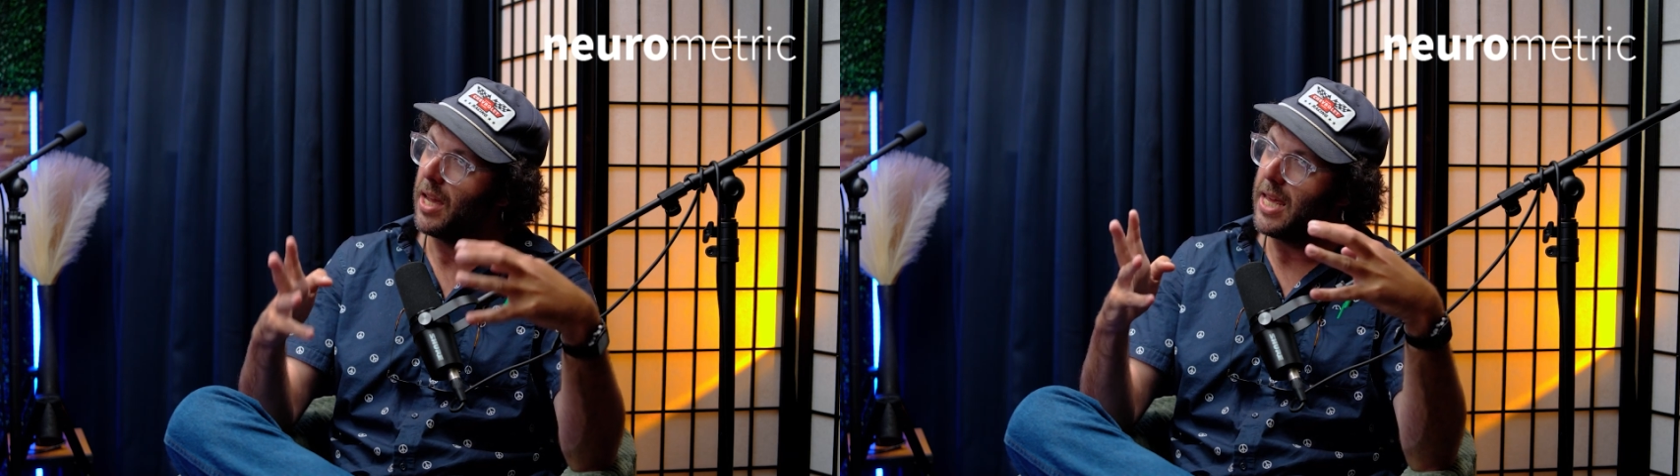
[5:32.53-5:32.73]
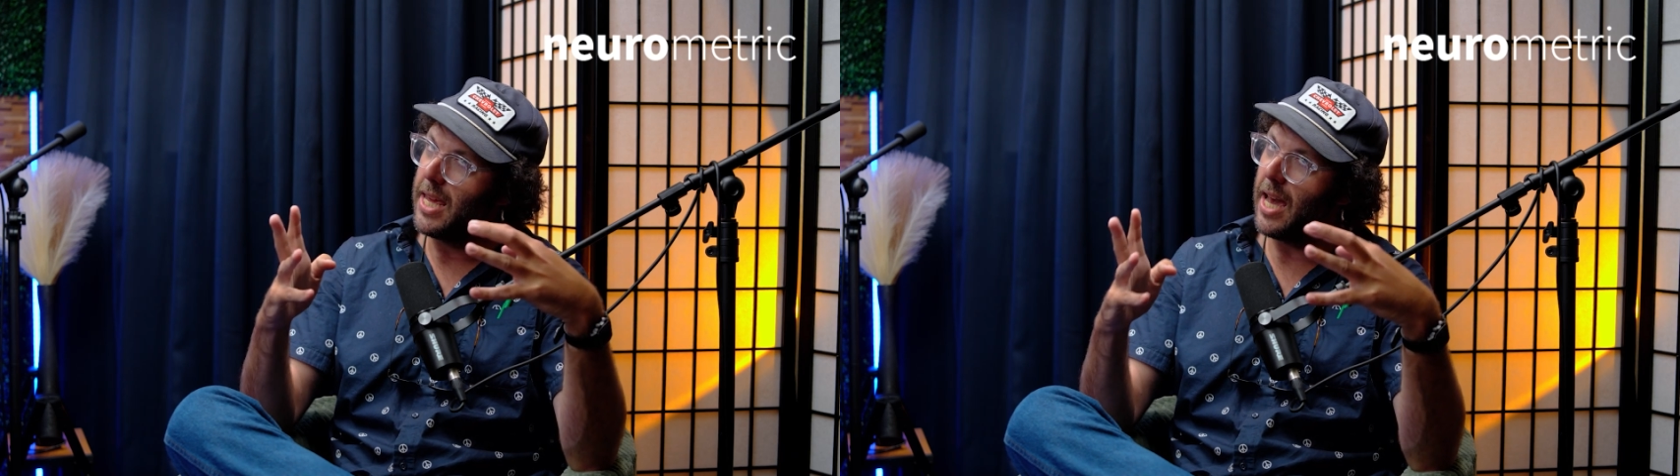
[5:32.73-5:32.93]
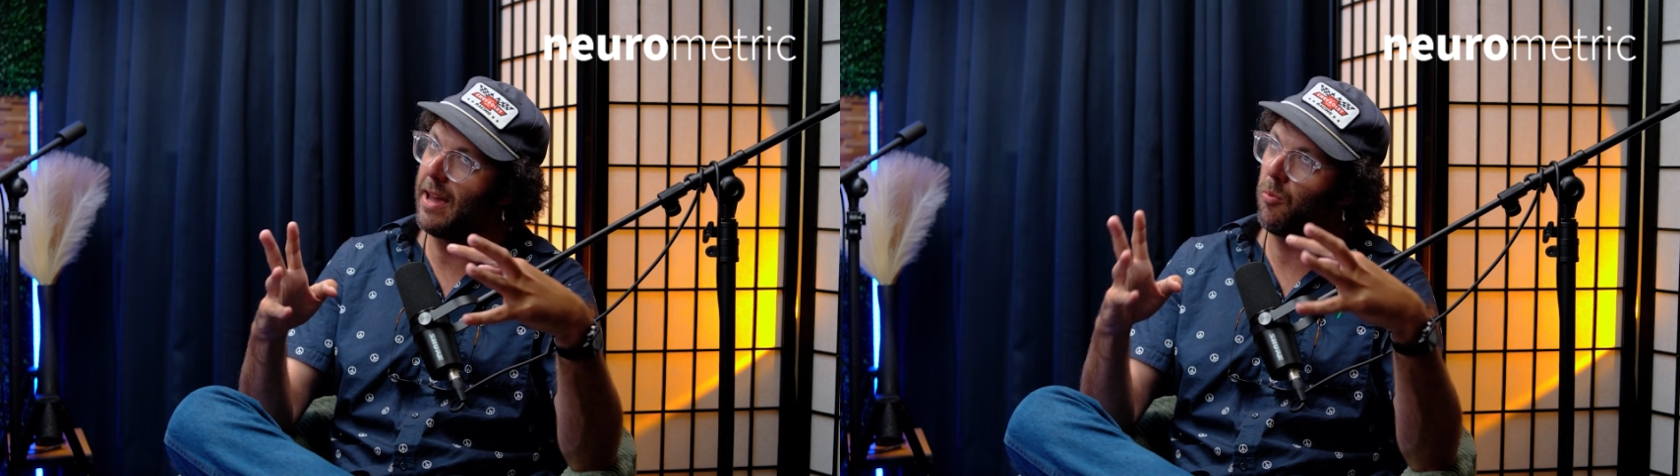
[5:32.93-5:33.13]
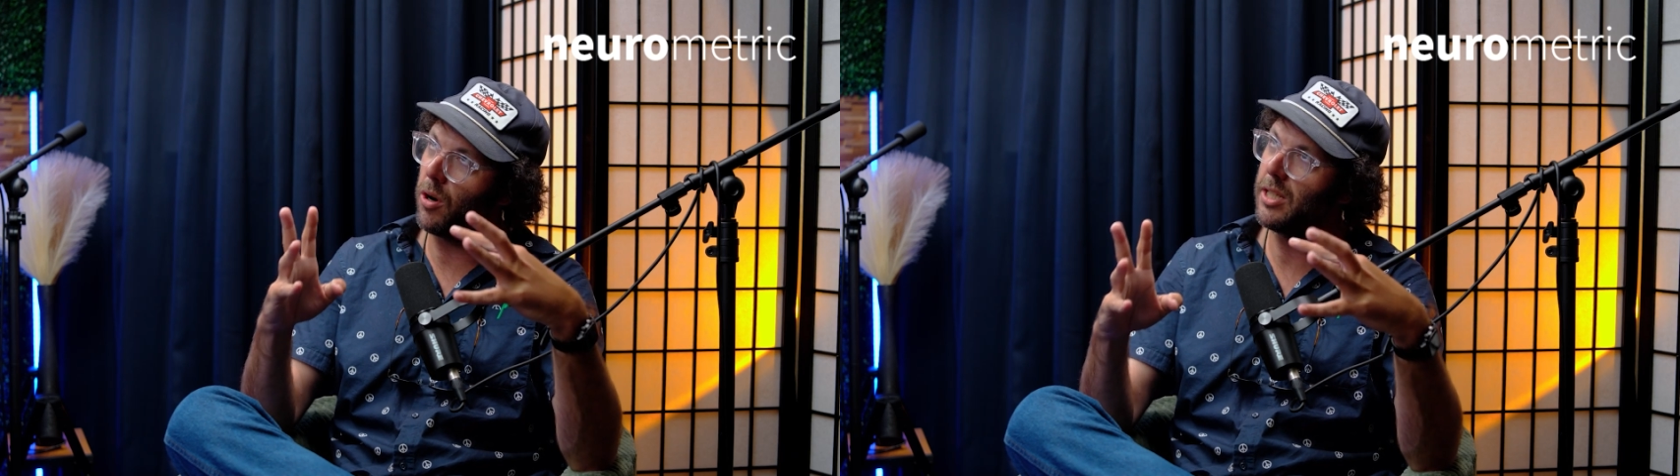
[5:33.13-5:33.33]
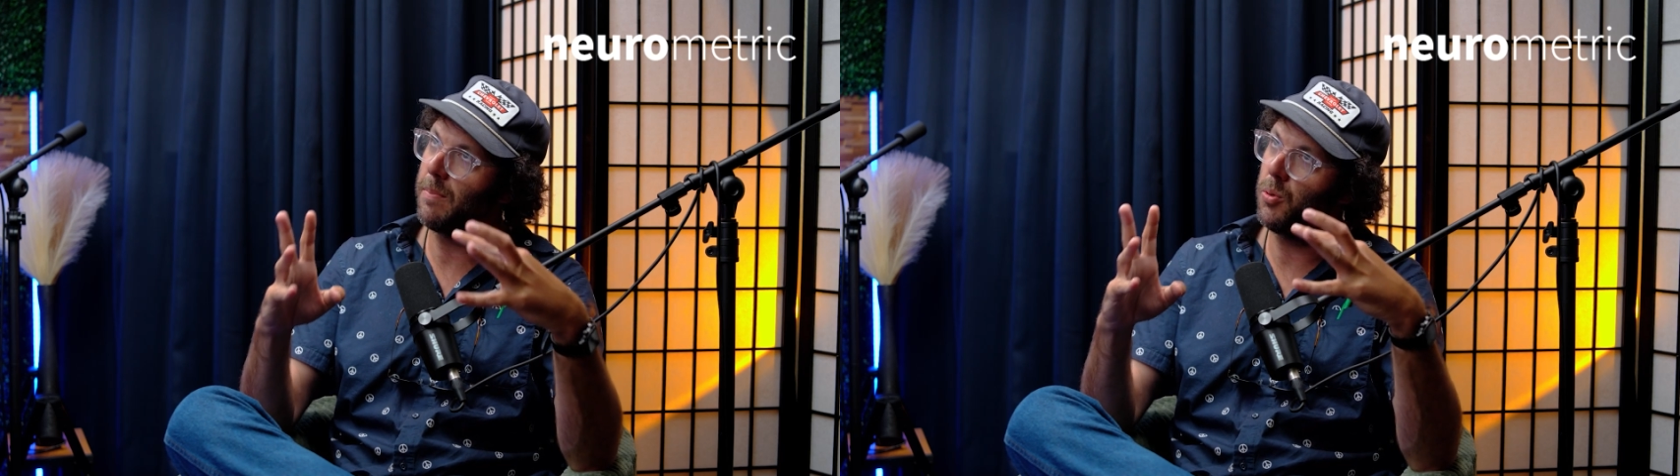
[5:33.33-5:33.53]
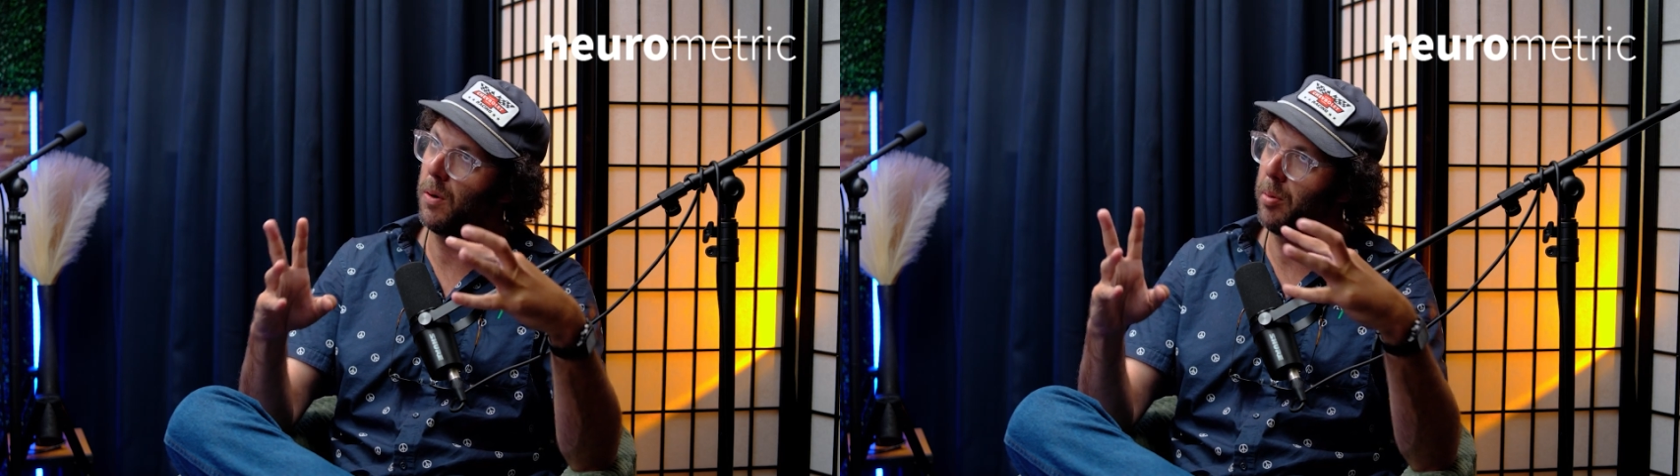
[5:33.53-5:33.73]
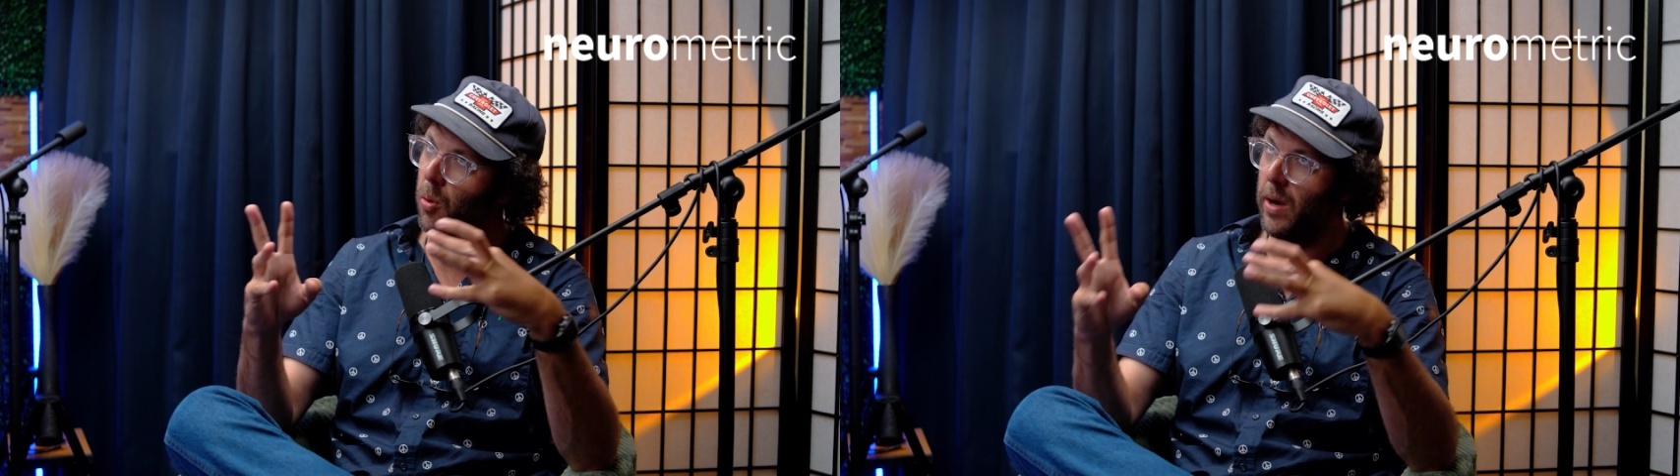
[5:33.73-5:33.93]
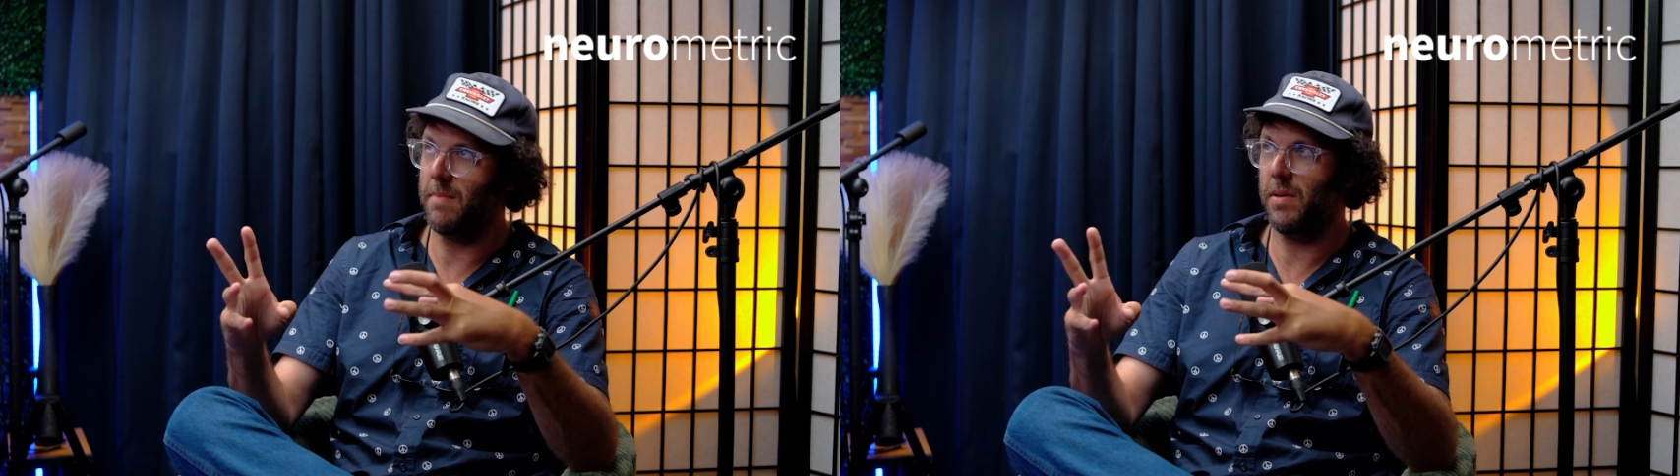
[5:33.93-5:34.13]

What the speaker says: that works up to a point,